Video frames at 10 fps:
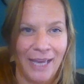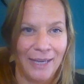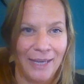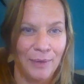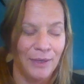
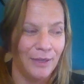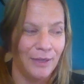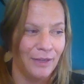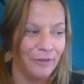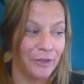like
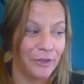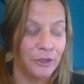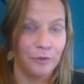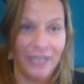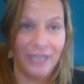if you're a
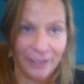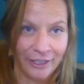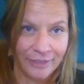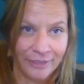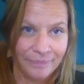
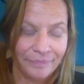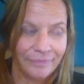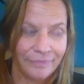drinker,